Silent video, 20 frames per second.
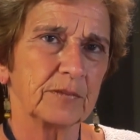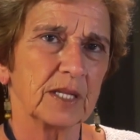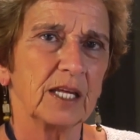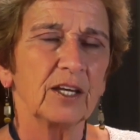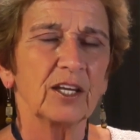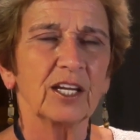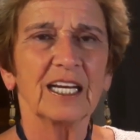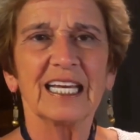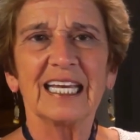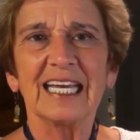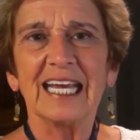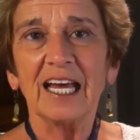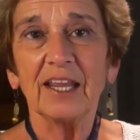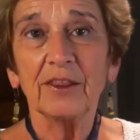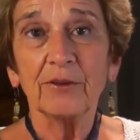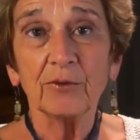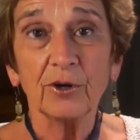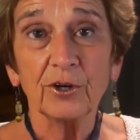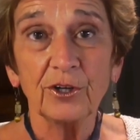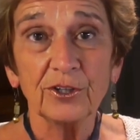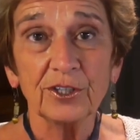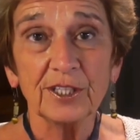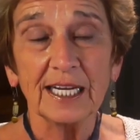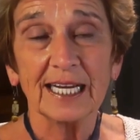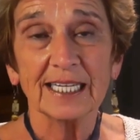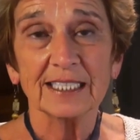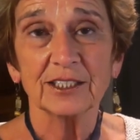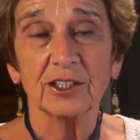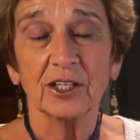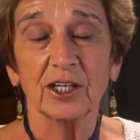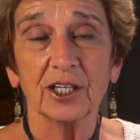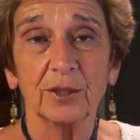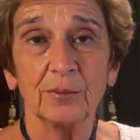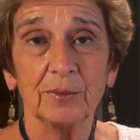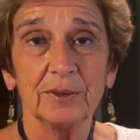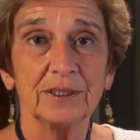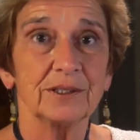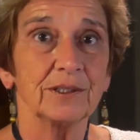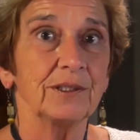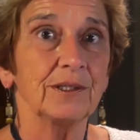You're going to gather all your tax
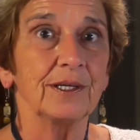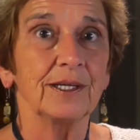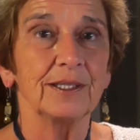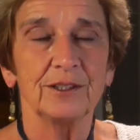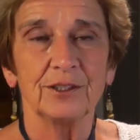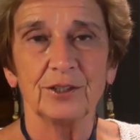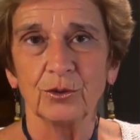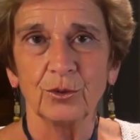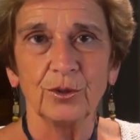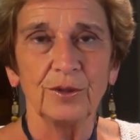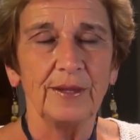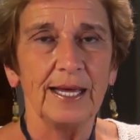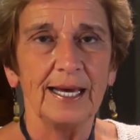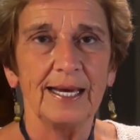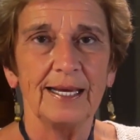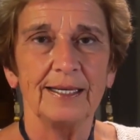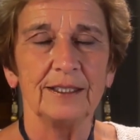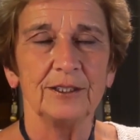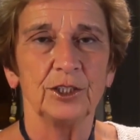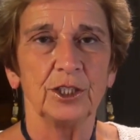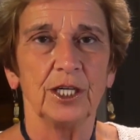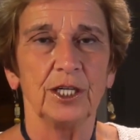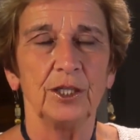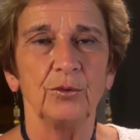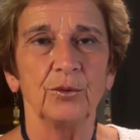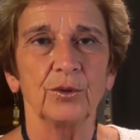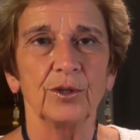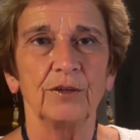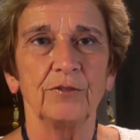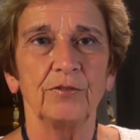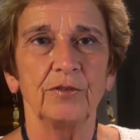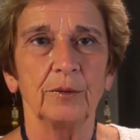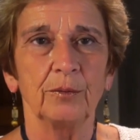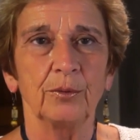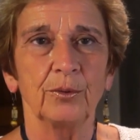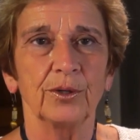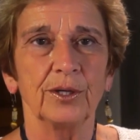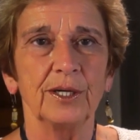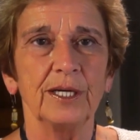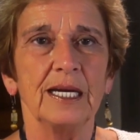documents, so you're not doing that in January and
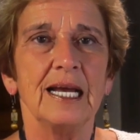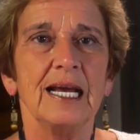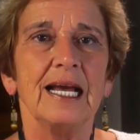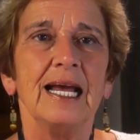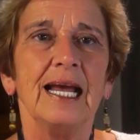February.